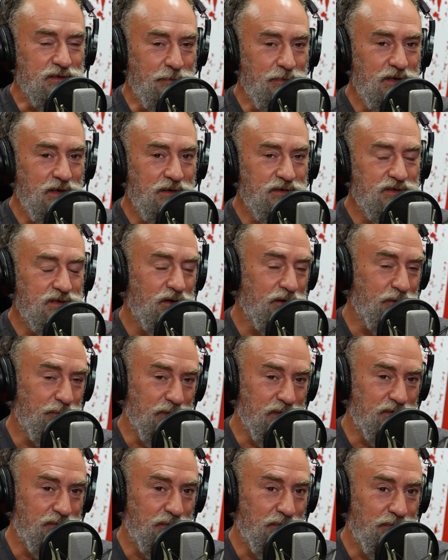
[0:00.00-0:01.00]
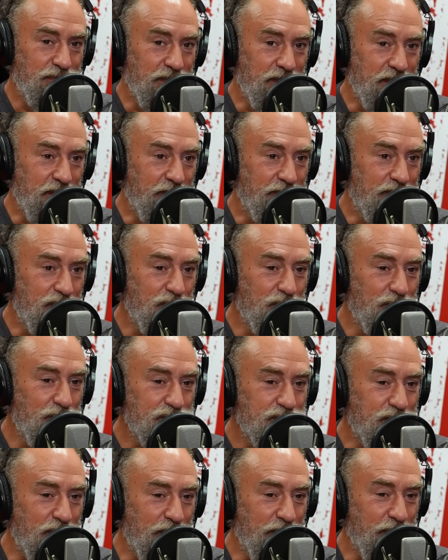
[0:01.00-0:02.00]
I mean, there's a lot of wishful thinking, of
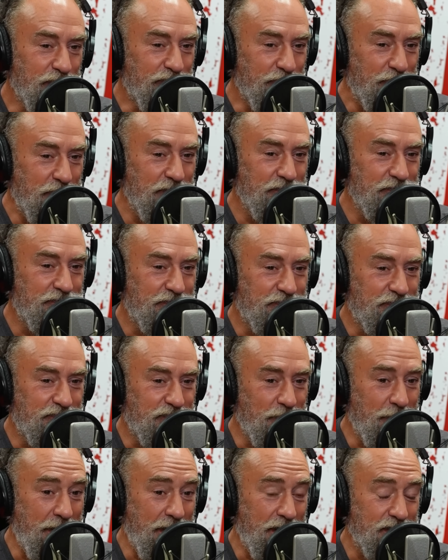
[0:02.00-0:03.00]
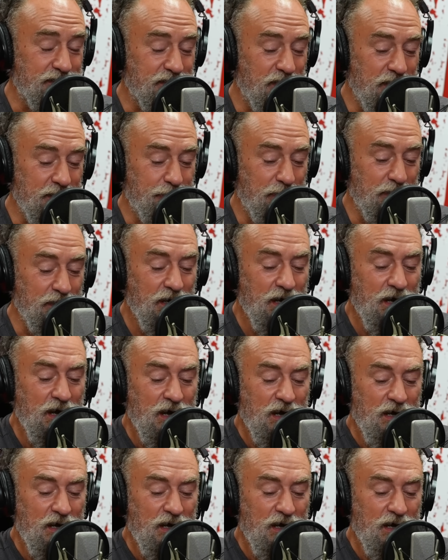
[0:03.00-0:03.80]
course, going on from our side, but